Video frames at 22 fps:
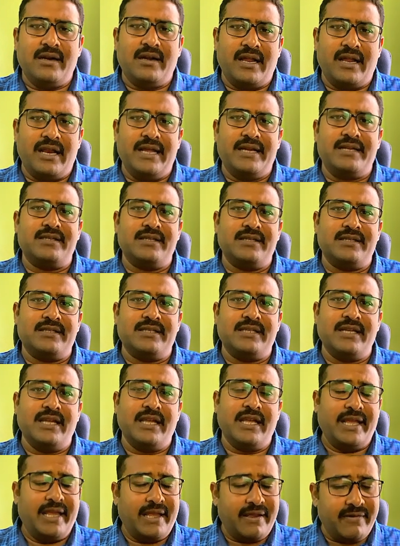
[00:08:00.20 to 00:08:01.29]

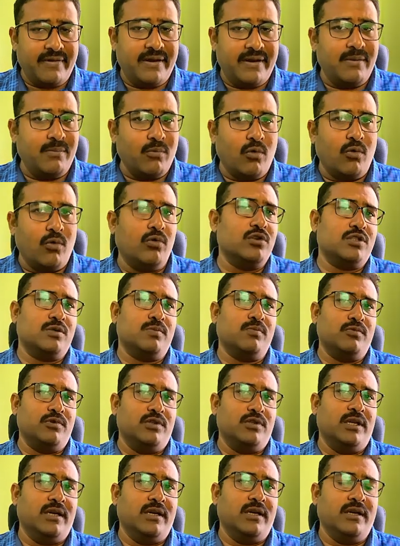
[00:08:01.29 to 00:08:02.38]
collections even more
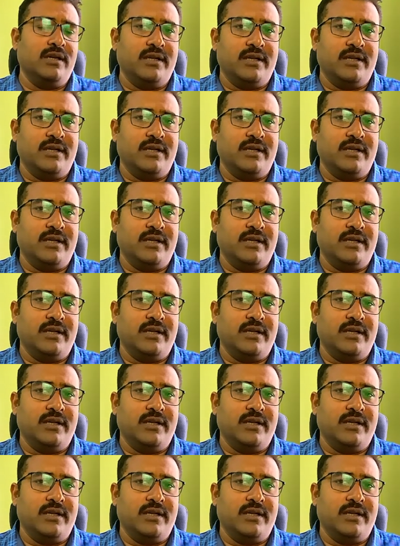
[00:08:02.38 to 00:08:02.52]
smoother.